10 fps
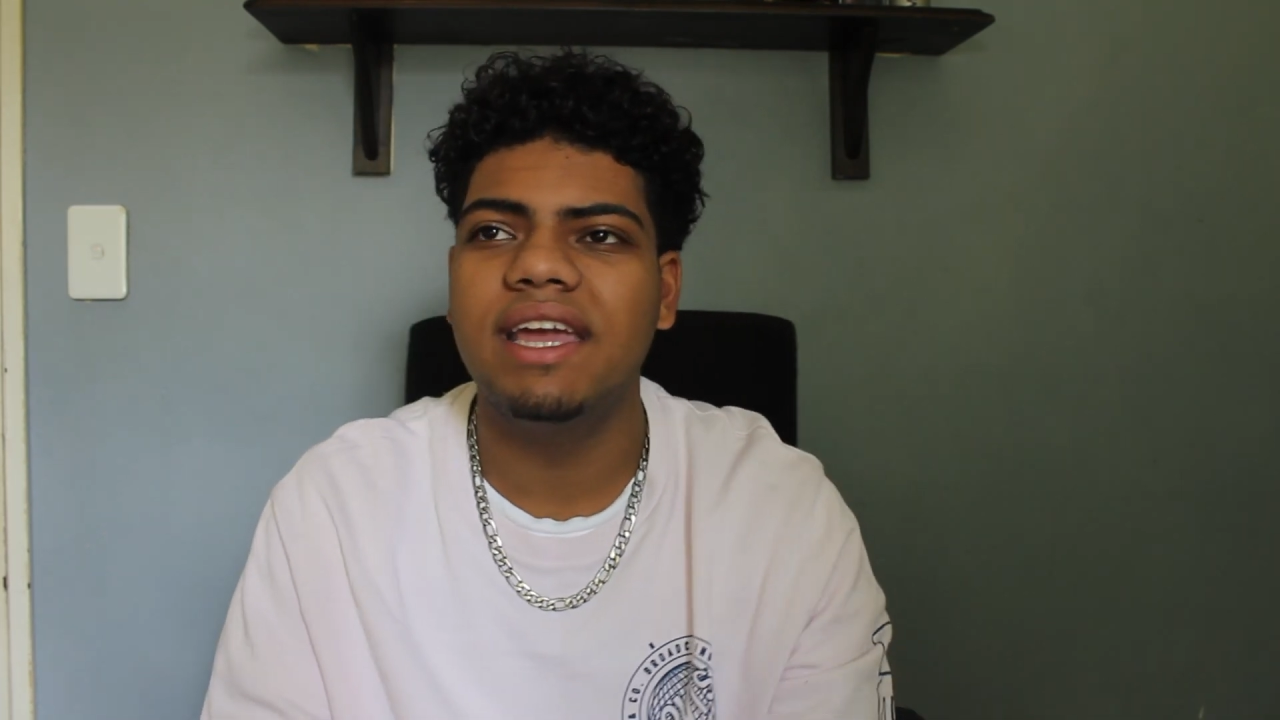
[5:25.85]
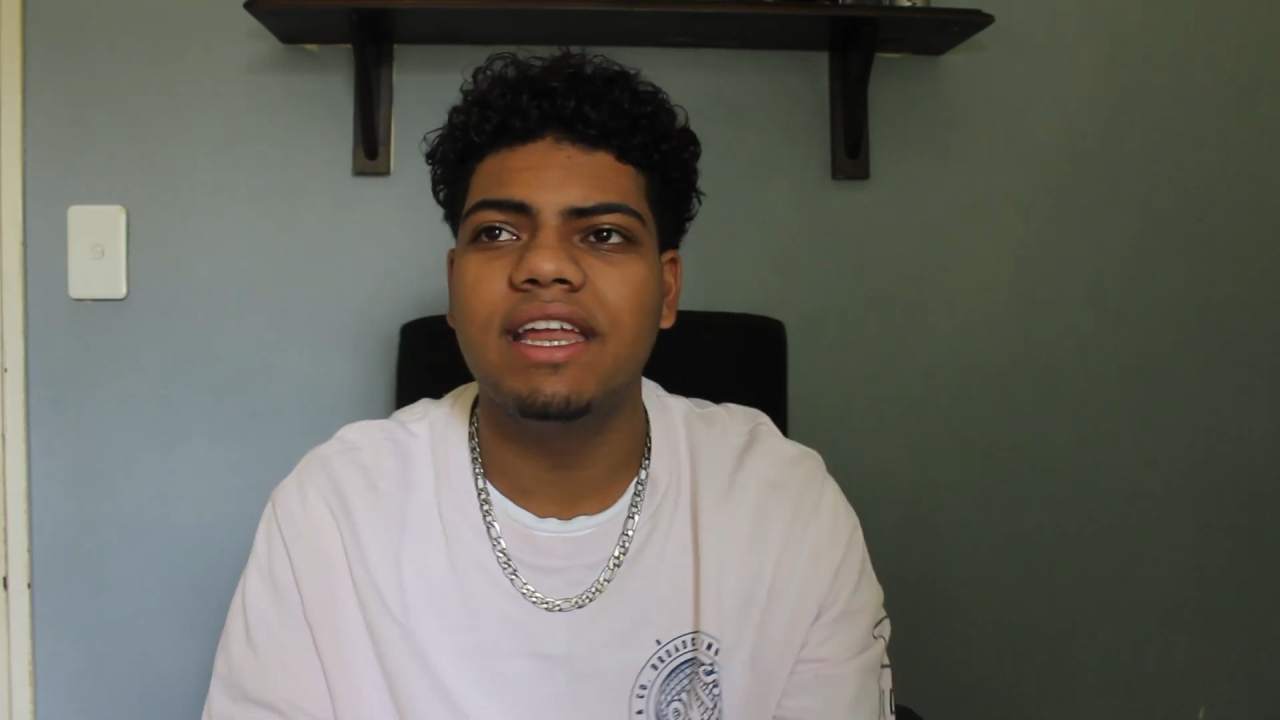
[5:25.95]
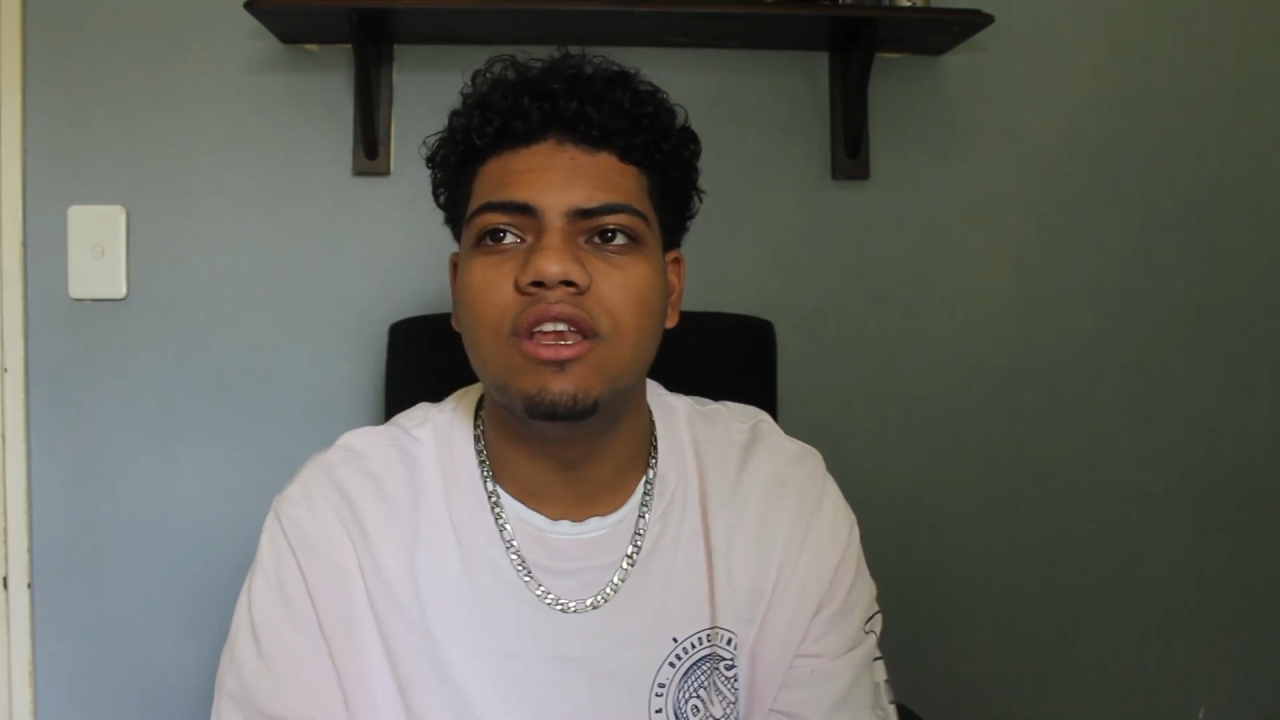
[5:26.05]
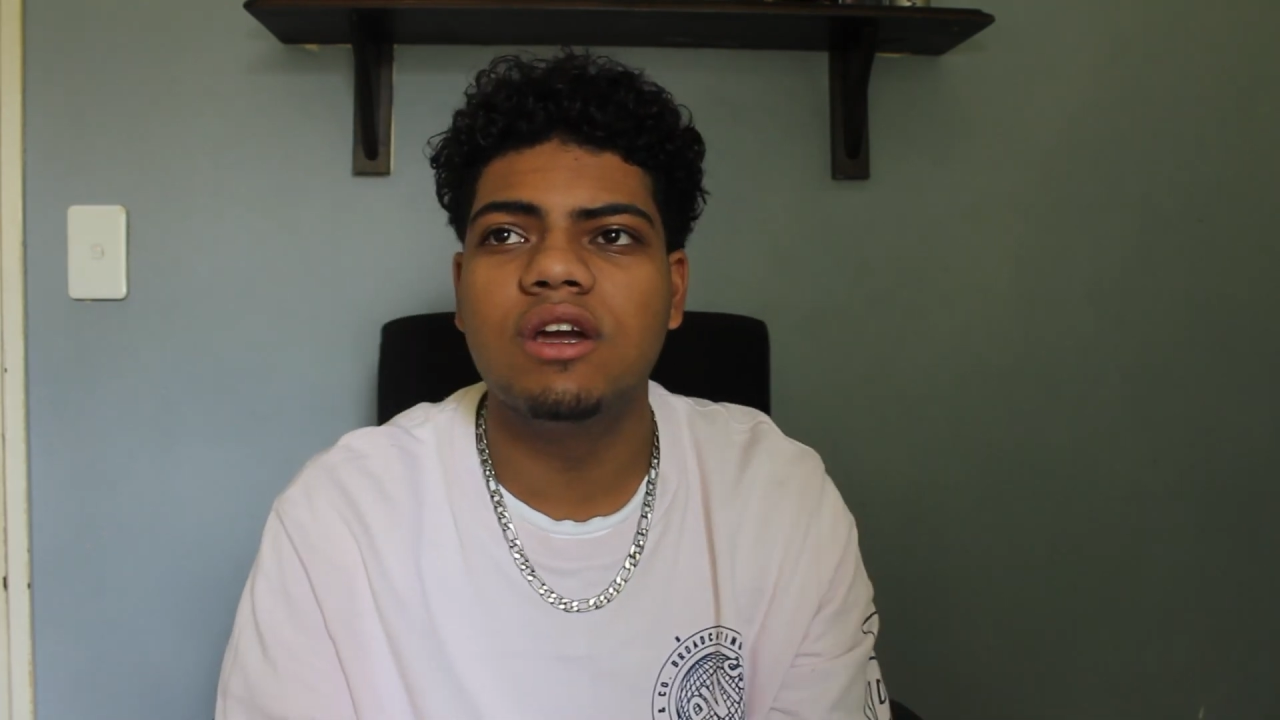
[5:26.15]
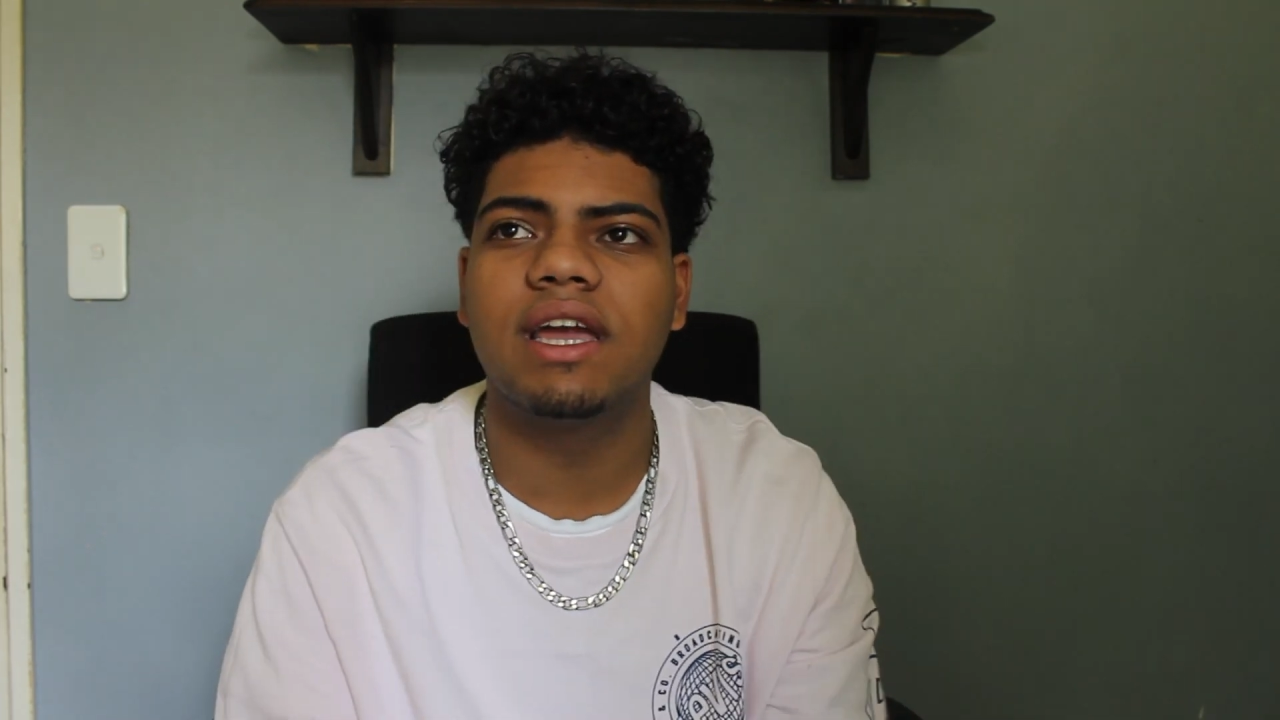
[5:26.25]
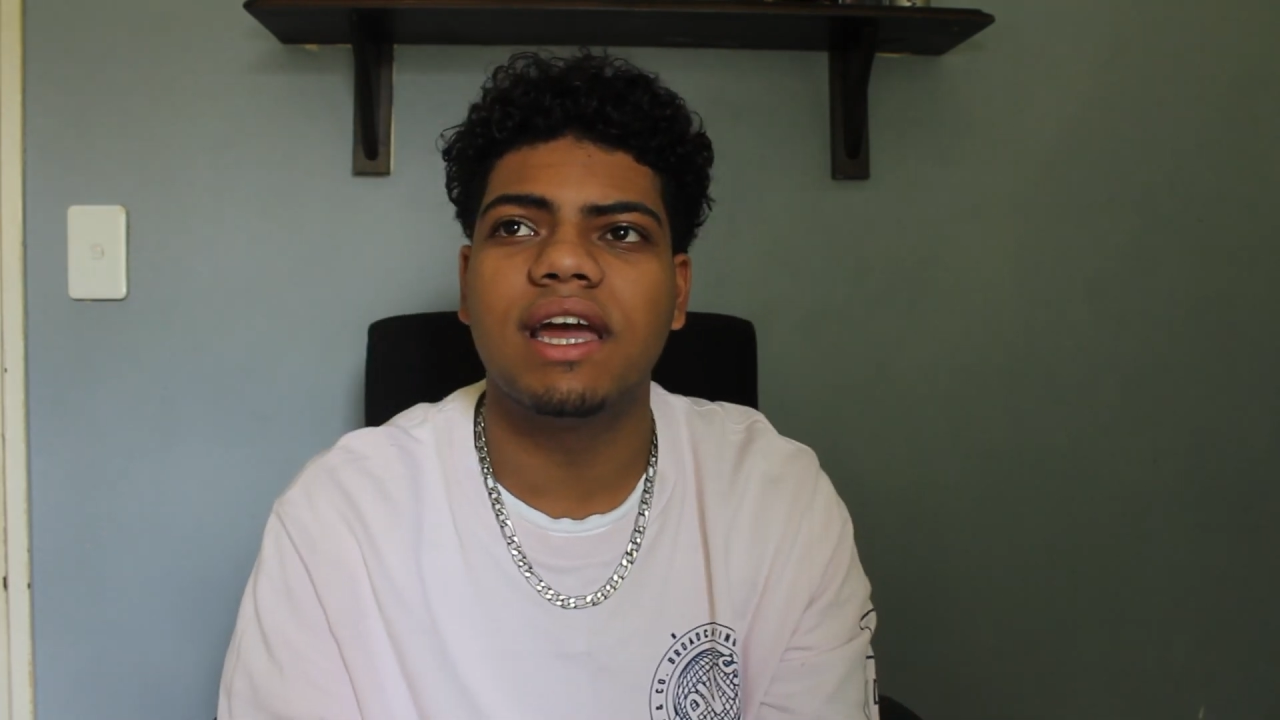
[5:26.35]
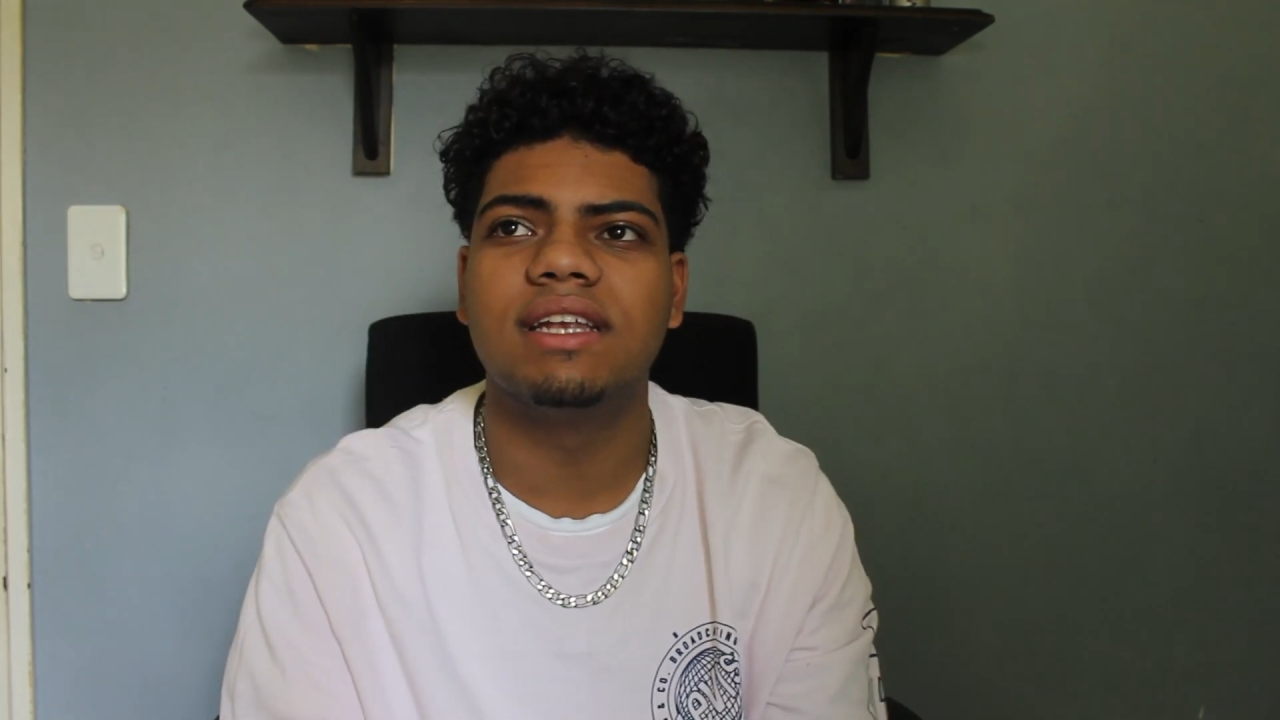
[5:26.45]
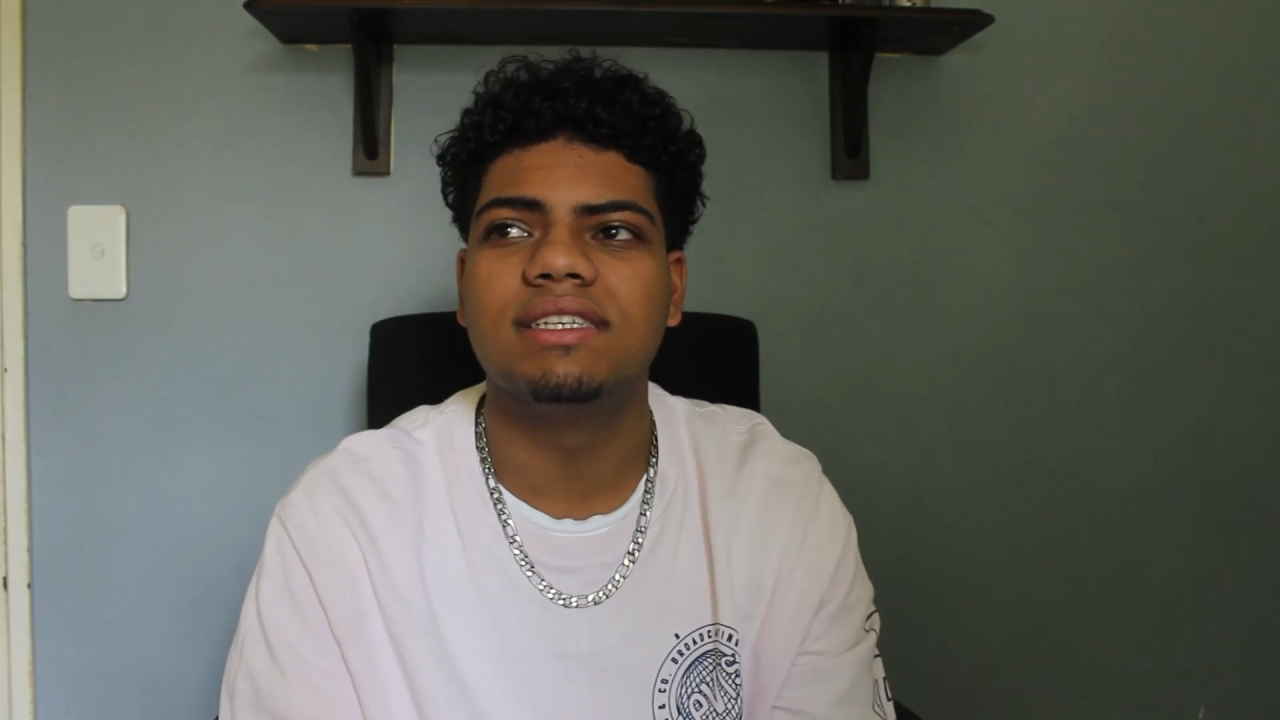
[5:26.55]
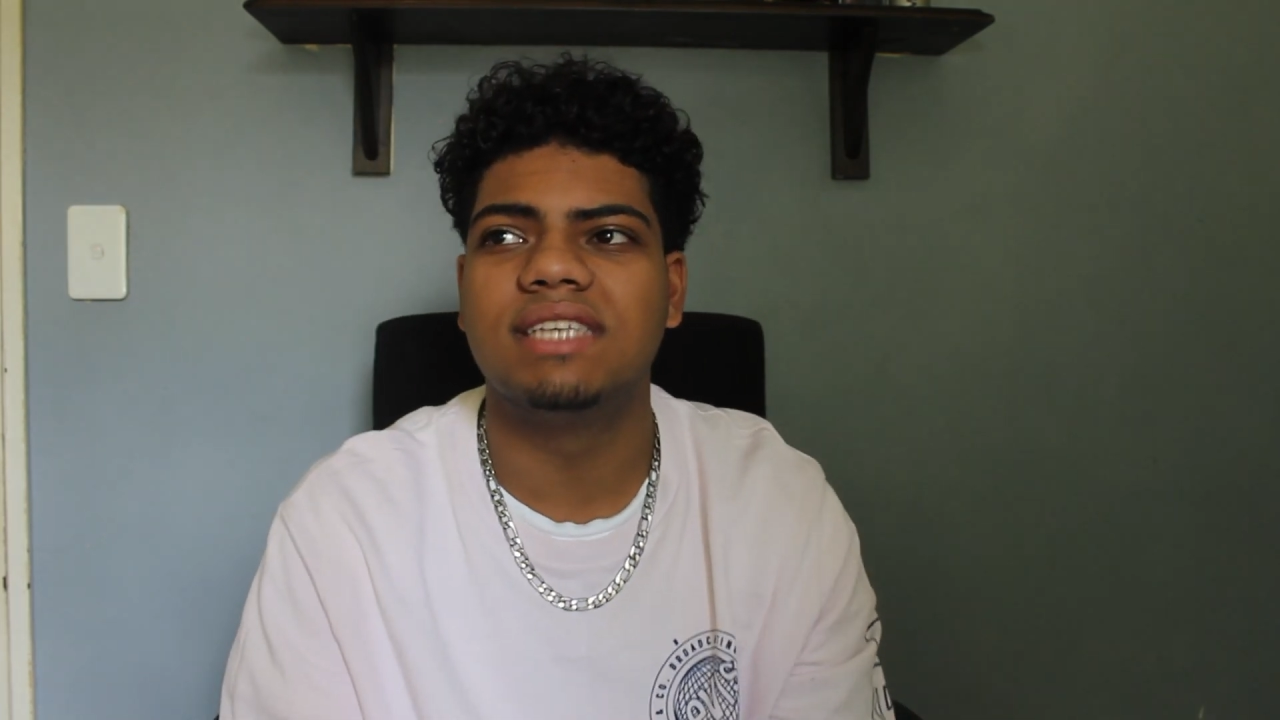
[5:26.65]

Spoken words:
can look at